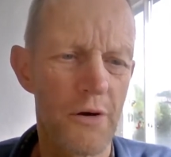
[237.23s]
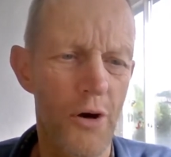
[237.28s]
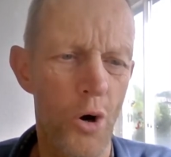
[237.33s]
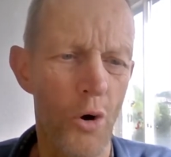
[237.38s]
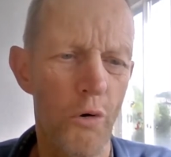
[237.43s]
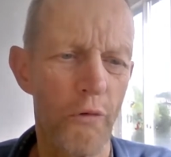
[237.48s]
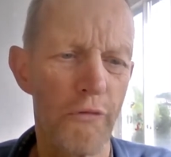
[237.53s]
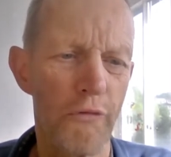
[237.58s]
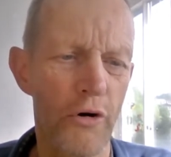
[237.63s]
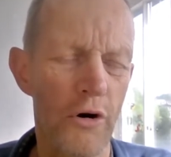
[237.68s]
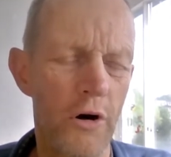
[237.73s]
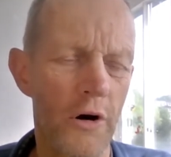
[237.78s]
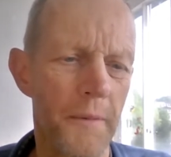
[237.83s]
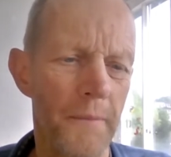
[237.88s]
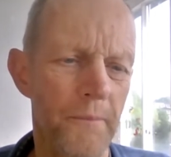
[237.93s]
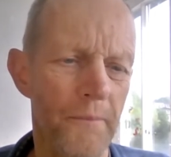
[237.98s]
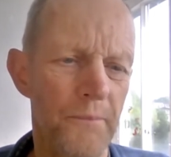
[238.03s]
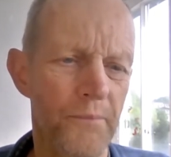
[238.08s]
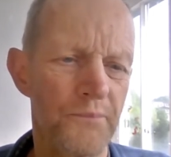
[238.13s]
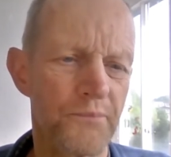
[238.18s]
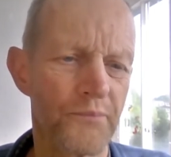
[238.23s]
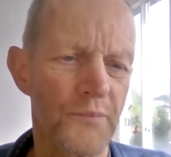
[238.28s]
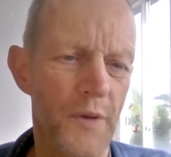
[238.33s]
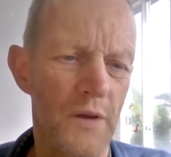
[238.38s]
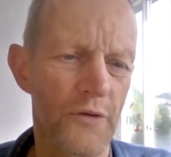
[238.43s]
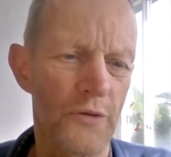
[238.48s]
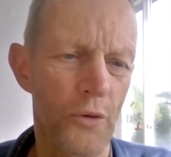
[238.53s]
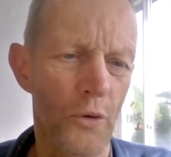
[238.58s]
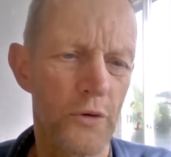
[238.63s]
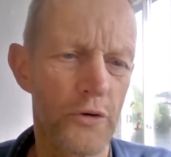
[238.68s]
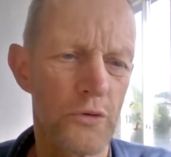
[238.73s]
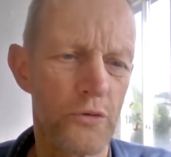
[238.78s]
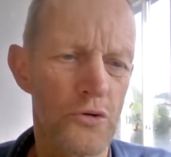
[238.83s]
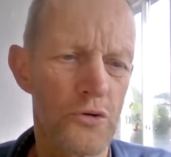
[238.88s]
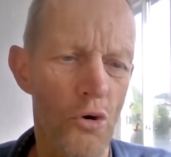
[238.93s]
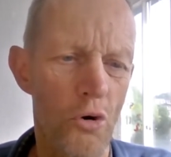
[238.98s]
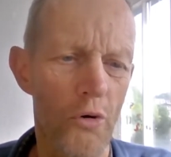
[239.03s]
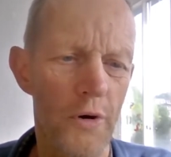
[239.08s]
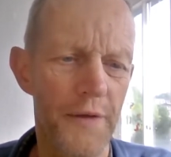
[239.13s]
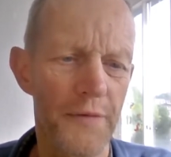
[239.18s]
over. So you
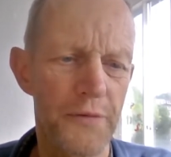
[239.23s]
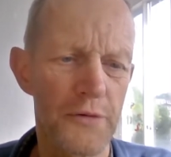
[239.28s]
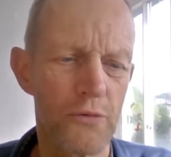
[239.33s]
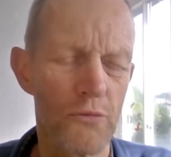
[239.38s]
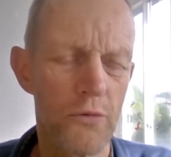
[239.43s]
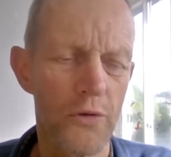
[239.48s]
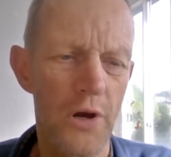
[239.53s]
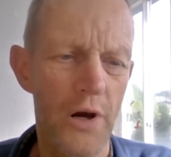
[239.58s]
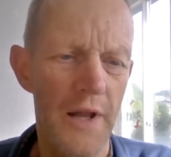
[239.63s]
draw it through the